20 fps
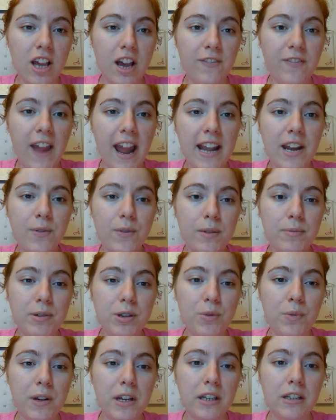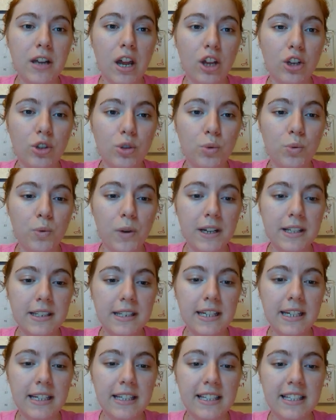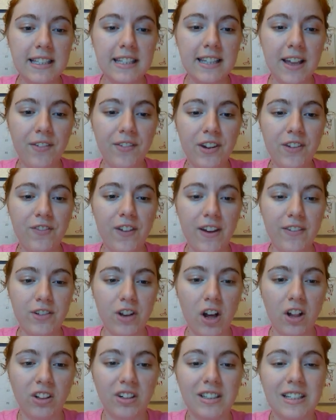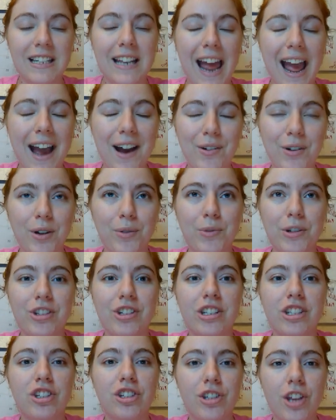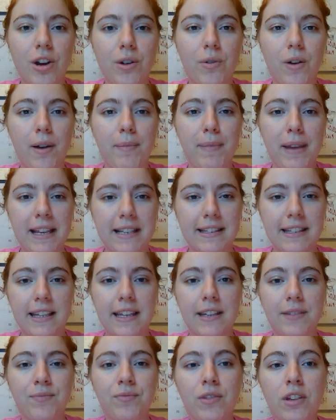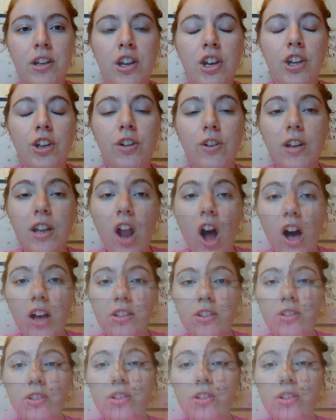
off anywhere between $20 to $75 an hour, which is so amazing. You can also